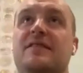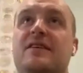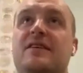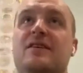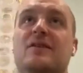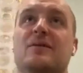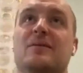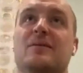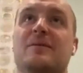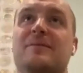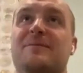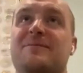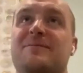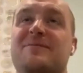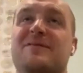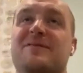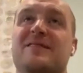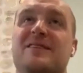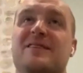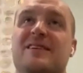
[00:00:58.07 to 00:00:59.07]
film?
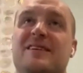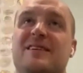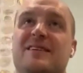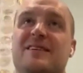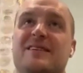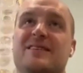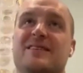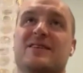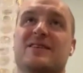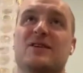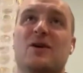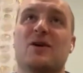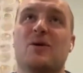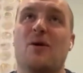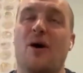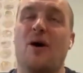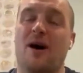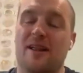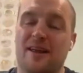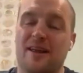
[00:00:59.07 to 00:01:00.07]
You know
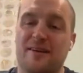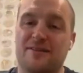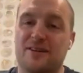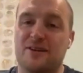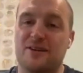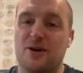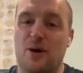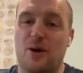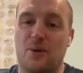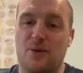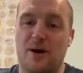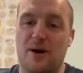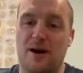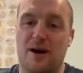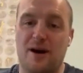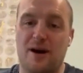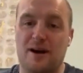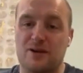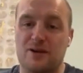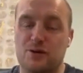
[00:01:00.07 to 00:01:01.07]
what? I'd have to
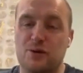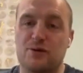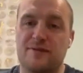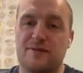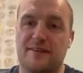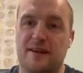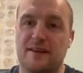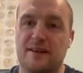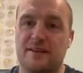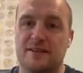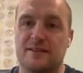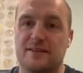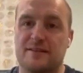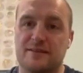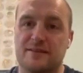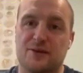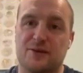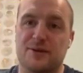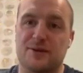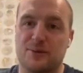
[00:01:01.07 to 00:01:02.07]
go Goodfellas,
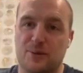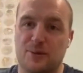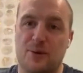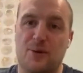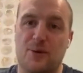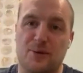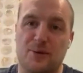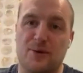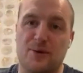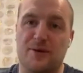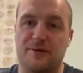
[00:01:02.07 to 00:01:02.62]
because it was one